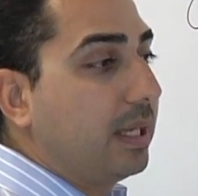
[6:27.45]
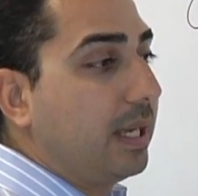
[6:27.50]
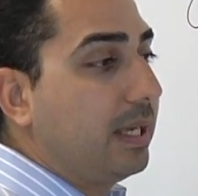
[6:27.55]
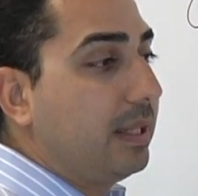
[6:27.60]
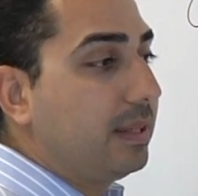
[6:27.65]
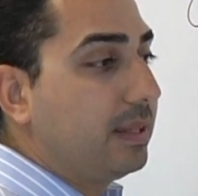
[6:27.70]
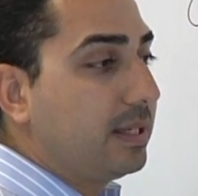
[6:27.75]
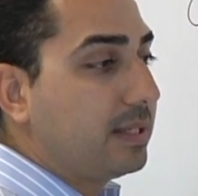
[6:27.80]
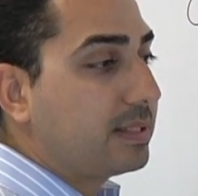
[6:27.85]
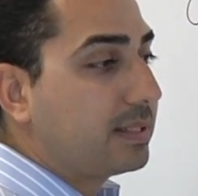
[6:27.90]

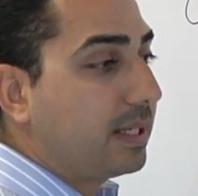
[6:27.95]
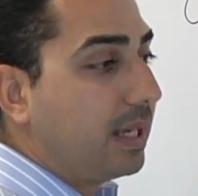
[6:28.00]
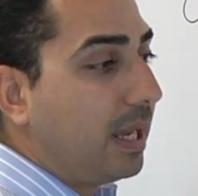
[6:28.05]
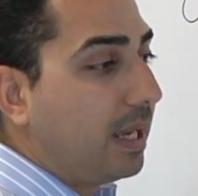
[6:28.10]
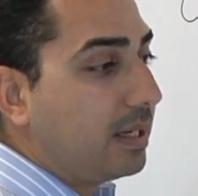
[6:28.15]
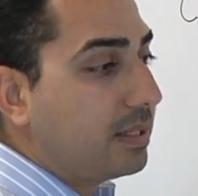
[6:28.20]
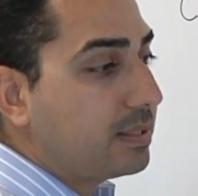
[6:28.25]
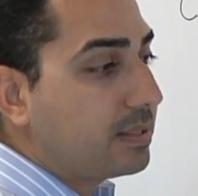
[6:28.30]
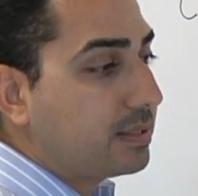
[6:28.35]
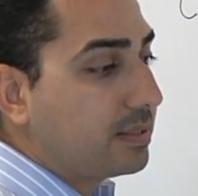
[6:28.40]
in this
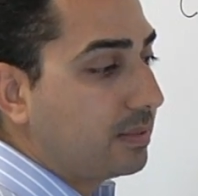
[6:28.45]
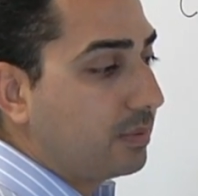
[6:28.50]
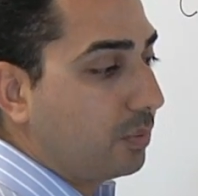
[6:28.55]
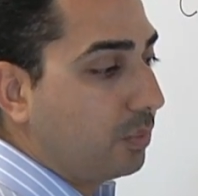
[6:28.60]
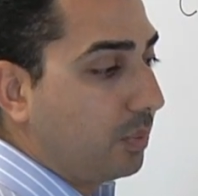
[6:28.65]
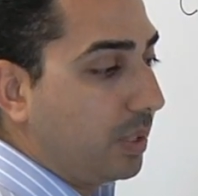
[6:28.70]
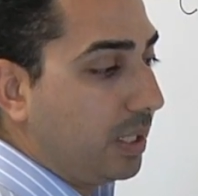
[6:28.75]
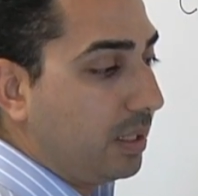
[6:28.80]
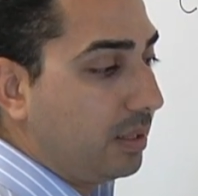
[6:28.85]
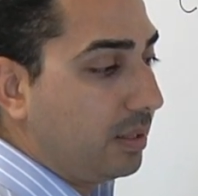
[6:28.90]
case,
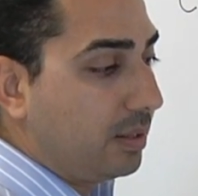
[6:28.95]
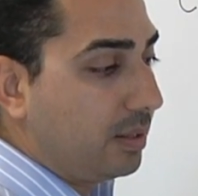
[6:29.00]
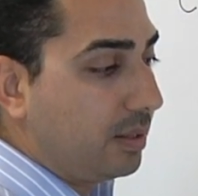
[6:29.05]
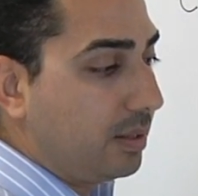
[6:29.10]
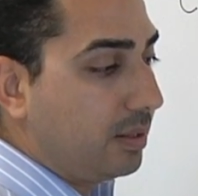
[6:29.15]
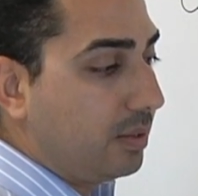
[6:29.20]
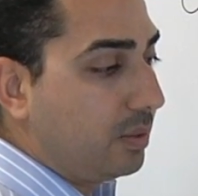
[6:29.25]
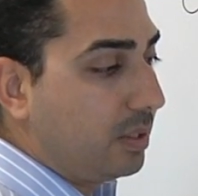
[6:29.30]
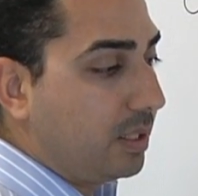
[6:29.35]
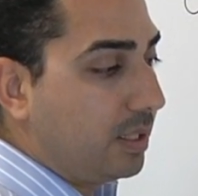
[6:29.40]
when
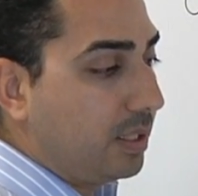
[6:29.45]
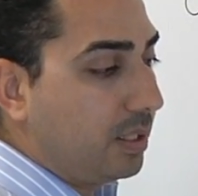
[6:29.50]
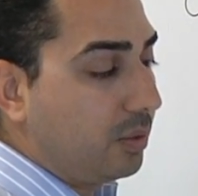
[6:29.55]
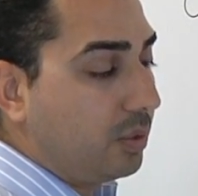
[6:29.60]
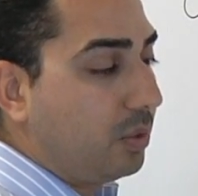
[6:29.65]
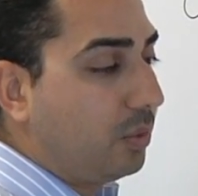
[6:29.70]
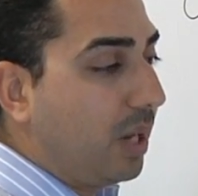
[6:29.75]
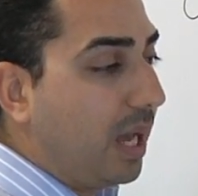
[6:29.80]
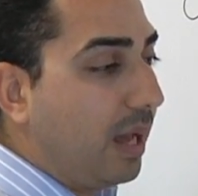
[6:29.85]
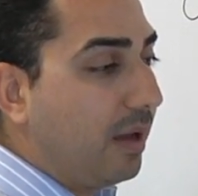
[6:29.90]

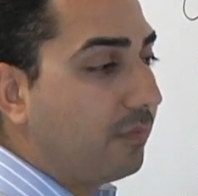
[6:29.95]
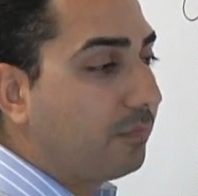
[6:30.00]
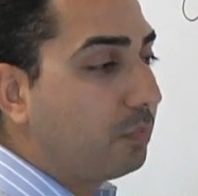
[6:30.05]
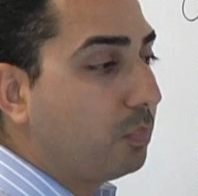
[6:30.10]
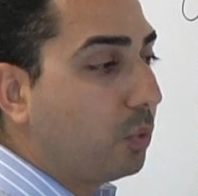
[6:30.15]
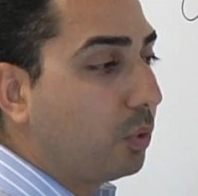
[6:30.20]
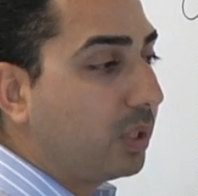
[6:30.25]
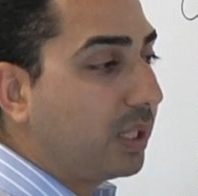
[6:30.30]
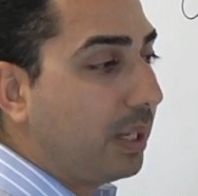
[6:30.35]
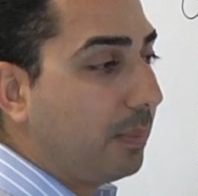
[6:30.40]
you have
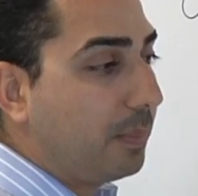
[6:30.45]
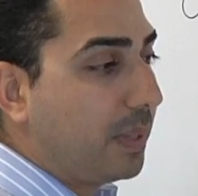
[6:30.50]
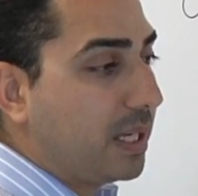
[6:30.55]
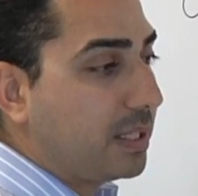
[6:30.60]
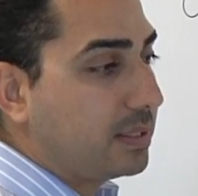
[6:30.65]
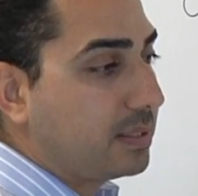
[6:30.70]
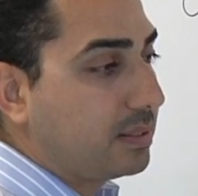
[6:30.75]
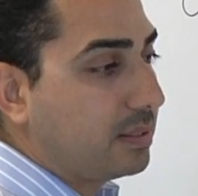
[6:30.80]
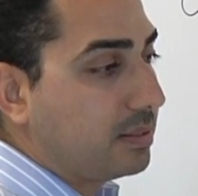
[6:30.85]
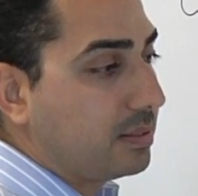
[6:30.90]
more
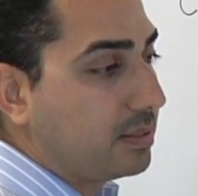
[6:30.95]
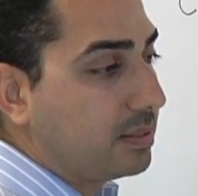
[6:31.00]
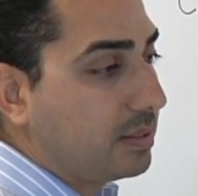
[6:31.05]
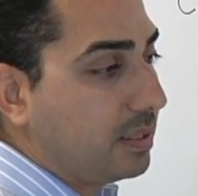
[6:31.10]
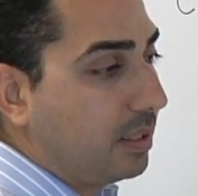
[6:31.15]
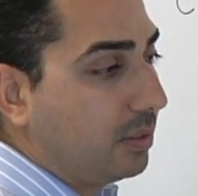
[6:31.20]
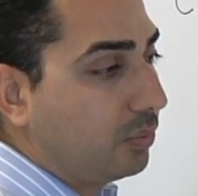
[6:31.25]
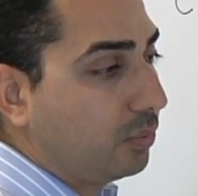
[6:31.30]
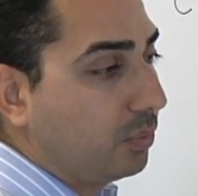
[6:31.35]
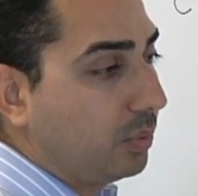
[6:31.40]

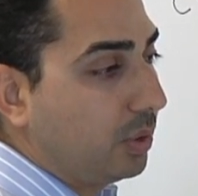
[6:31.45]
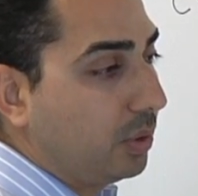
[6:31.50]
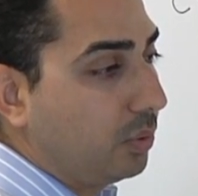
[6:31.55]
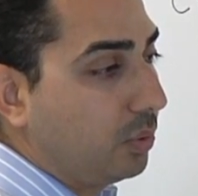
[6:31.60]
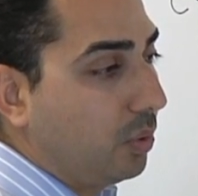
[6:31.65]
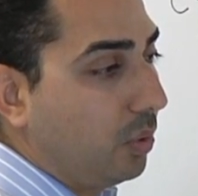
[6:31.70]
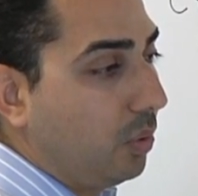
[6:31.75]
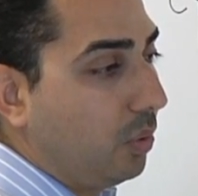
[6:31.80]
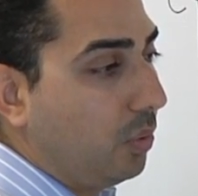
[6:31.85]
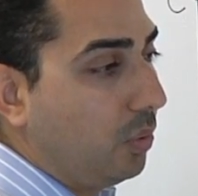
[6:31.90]
capacitance, it will
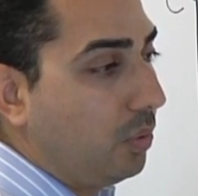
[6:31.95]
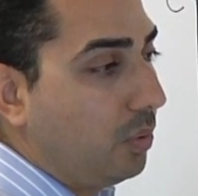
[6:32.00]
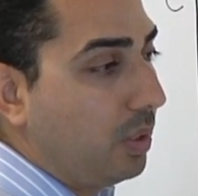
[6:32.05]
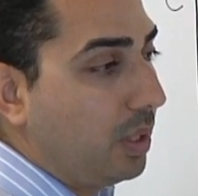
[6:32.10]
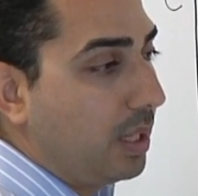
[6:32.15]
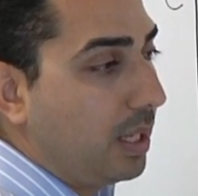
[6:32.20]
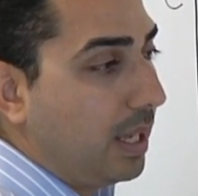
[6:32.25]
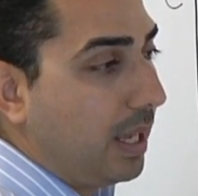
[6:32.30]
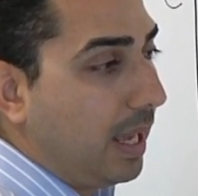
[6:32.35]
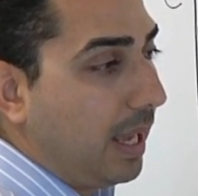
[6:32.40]

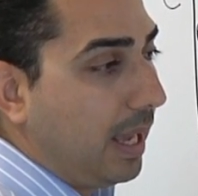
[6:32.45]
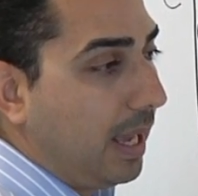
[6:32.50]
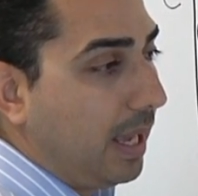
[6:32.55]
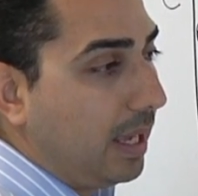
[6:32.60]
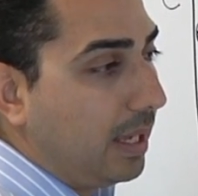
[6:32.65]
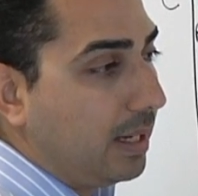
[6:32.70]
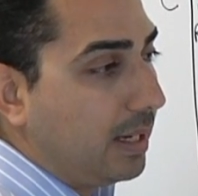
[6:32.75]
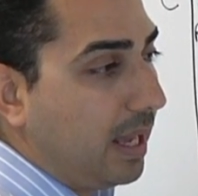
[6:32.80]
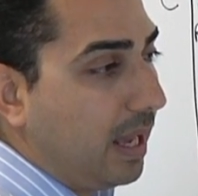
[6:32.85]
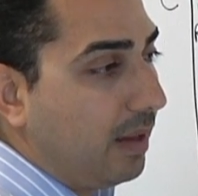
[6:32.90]
go
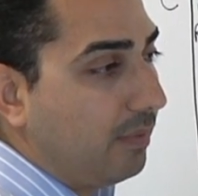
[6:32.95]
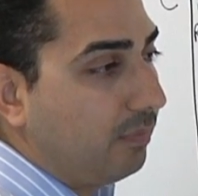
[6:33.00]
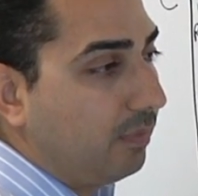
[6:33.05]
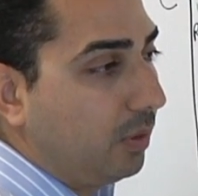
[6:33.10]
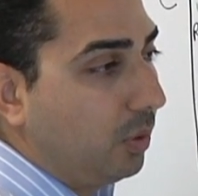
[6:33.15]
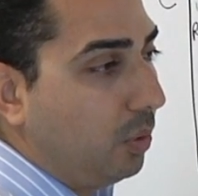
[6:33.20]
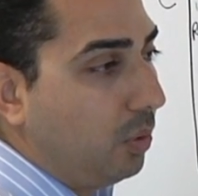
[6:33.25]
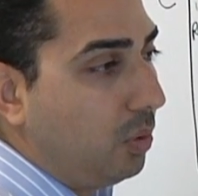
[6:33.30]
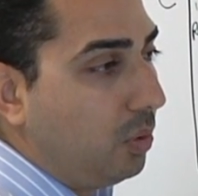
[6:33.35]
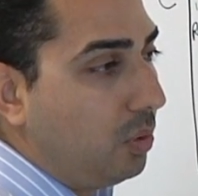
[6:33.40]
and have
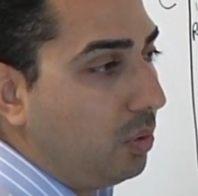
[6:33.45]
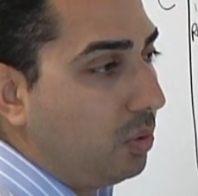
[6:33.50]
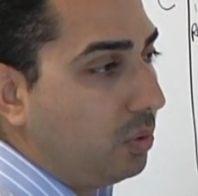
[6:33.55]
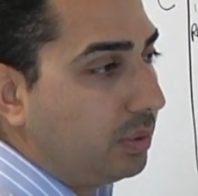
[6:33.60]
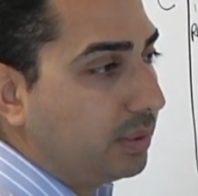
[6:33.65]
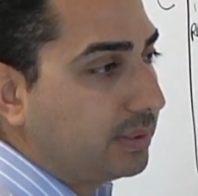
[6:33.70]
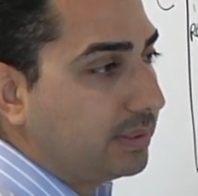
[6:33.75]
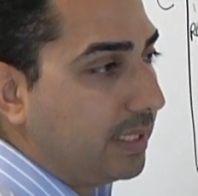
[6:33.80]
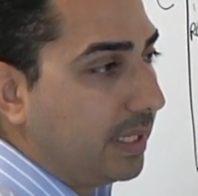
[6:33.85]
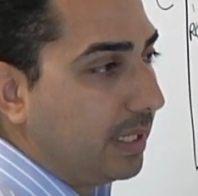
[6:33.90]

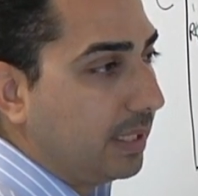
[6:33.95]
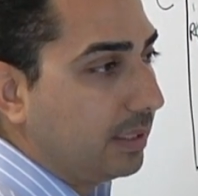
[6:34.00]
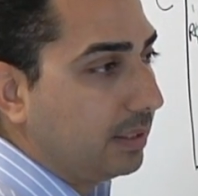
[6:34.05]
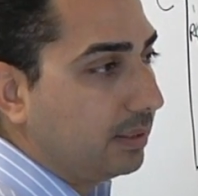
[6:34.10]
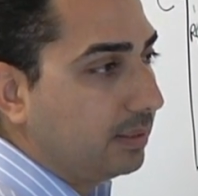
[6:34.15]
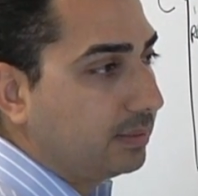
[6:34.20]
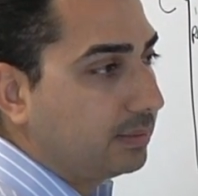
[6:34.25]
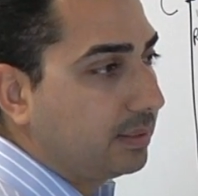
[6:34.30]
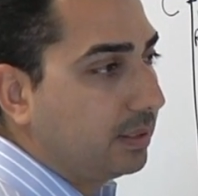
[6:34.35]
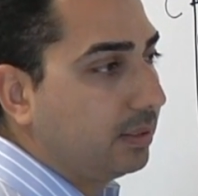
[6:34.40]
long
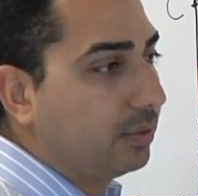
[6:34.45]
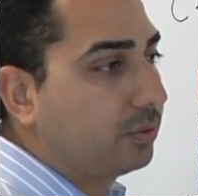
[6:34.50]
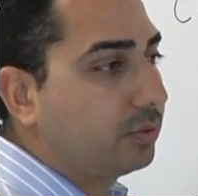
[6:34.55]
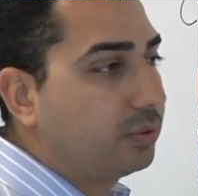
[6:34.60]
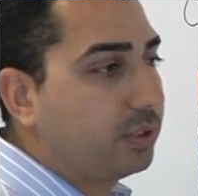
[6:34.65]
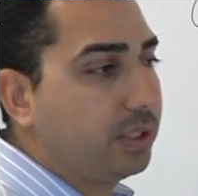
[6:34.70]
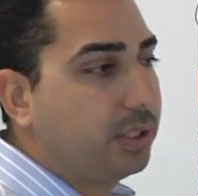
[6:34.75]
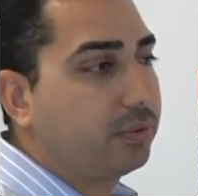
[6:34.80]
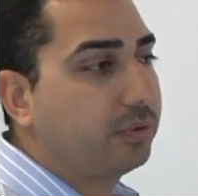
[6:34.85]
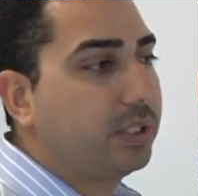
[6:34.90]
tail till
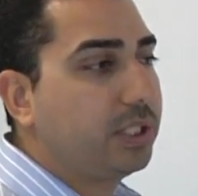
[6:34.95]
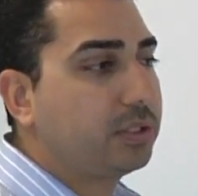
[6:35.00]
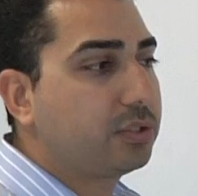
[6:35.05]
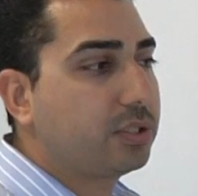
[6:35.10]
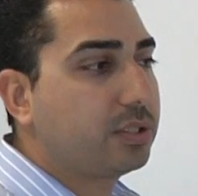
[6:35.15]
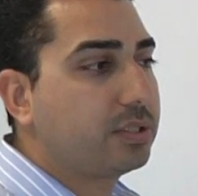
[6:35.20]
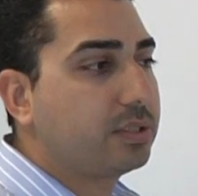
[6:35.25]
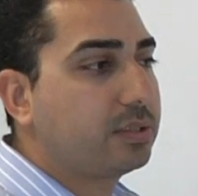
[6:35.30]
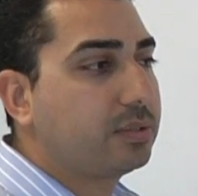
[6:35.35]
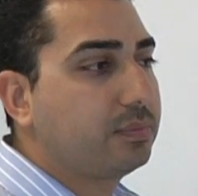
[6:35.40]
it
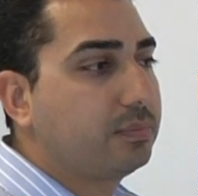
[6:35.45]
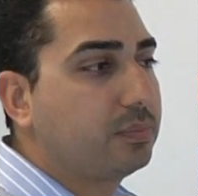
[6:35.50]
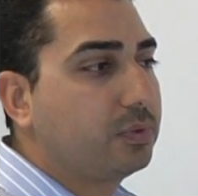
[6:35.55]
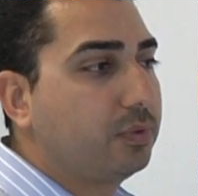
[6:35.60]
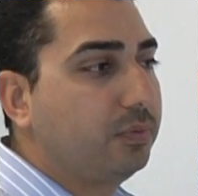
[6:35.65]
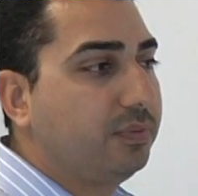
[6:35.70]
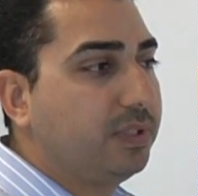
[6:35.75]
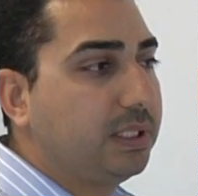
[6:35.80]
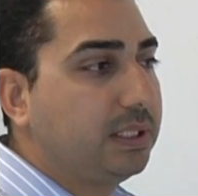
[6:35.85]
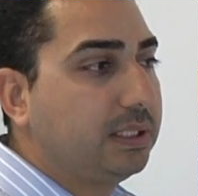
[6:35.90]
reaches
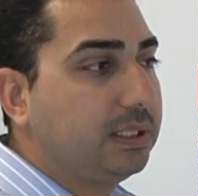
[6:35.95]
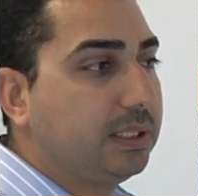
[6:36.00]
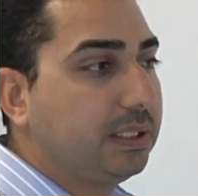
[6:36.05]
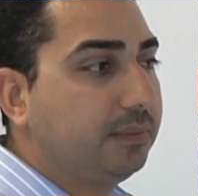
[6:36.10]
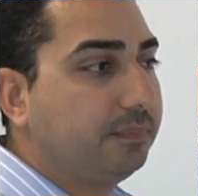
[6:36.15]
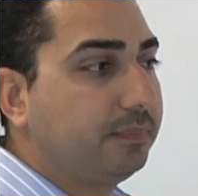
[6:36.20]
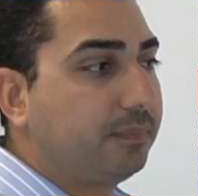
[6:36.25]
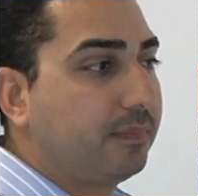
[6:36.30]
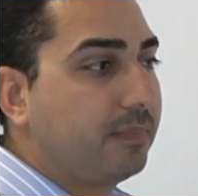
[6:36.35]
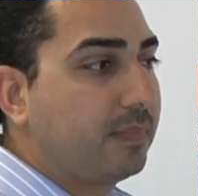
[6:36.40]
to VDD.